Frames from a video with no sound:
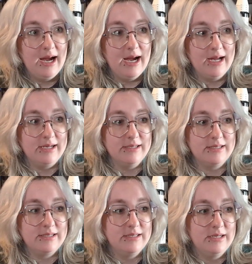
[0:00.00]

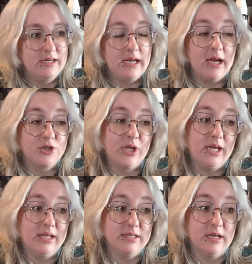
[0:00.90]
And he
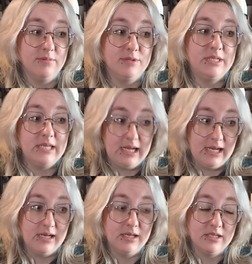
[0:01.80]
actually ends up
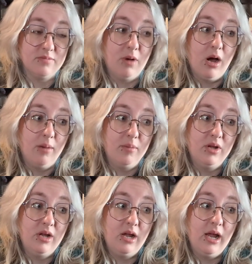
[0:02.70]
seeing his mom,
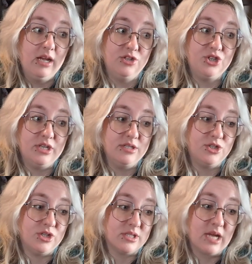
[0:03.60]
and
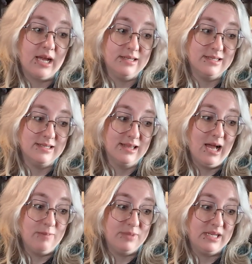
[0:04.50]
she's just kind of
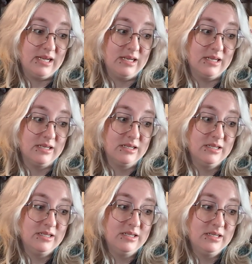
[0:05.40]
dilapidated.
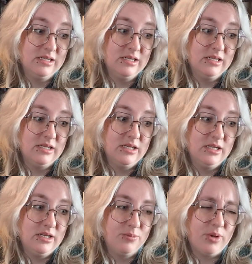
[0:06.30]

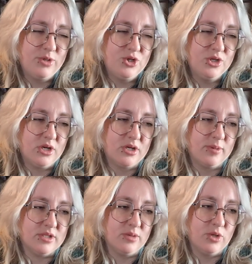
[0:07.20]
Probably shouldn't talk
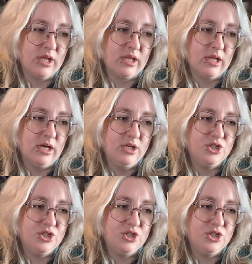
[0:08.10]
about someone like that.